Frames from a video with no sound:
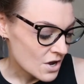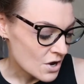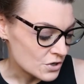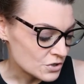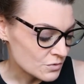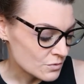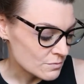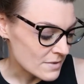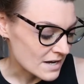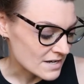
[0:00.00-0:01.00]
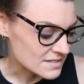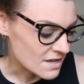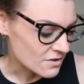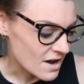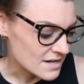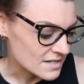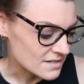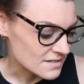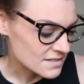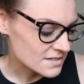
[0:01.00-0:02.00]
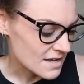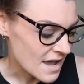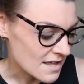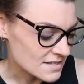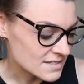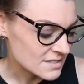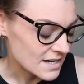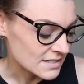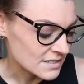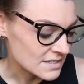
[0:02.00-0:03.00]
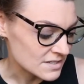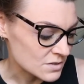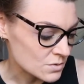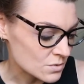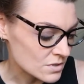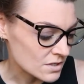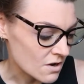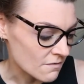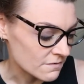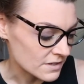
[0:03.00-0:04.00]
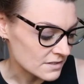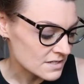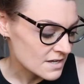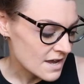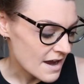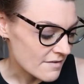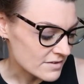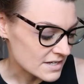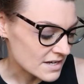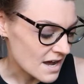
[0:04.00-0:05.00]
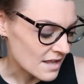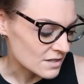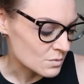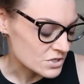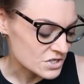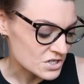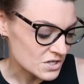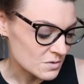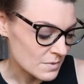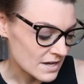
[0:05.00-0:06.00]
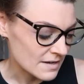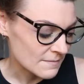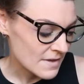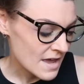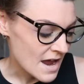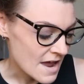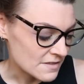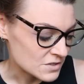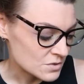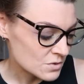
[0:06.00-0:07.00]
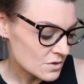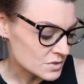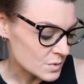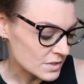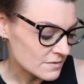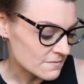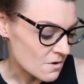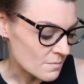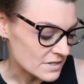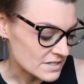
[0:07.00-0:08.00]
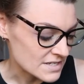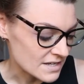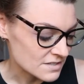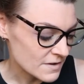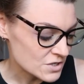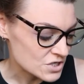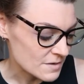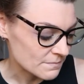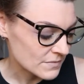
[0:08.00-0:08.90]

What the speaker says: Her new roommate has other ideas. Alison Headley is cool and confident, everything Carly wishes she could be, and the two girls quickly form an intense friendship.